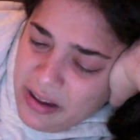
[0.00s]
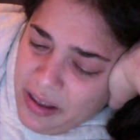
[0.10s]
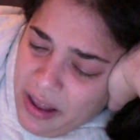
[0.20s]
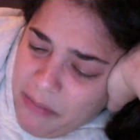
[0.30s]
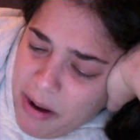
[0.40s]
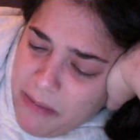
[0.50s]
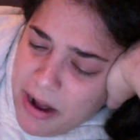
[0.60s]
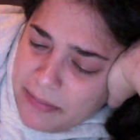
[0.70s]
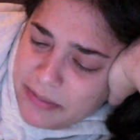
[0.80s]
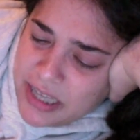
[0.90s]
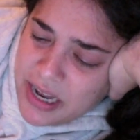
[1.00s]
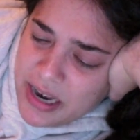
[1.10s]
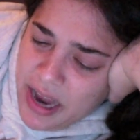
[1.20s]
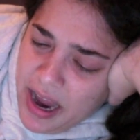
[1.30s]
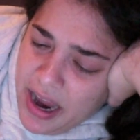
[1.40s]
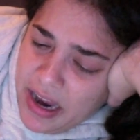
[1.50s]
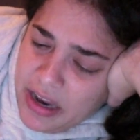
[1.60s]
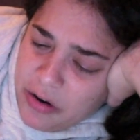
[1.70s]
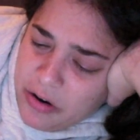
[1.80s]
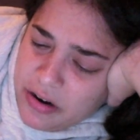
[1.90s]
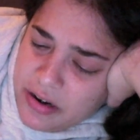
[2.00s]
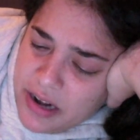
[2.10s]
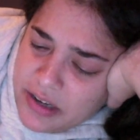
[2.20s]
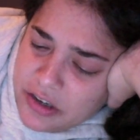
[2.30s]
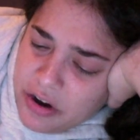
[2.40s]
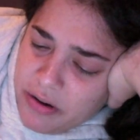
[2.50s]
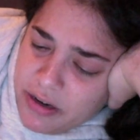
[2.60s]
And my mom said, "Hey, you're not going